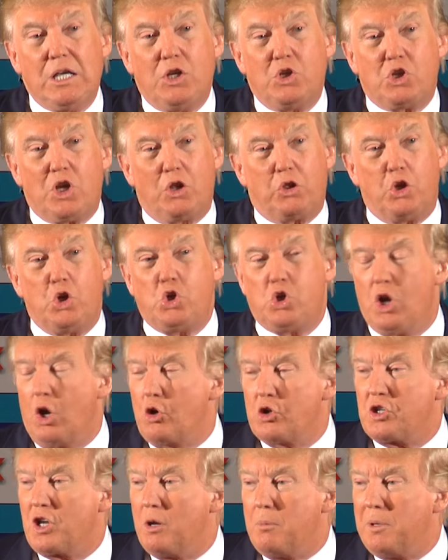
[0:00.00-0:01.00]
said this
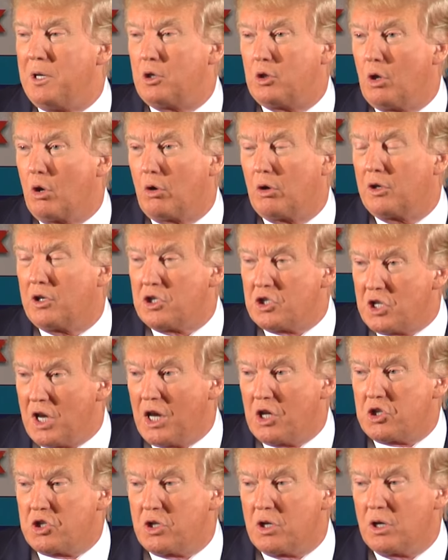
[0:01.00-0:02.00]
show is going to be a total
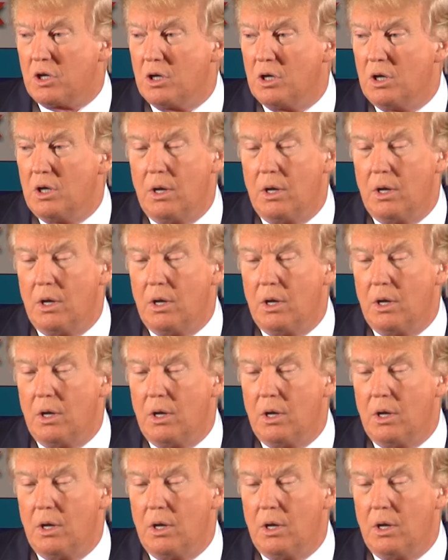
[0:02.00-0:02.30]
disaster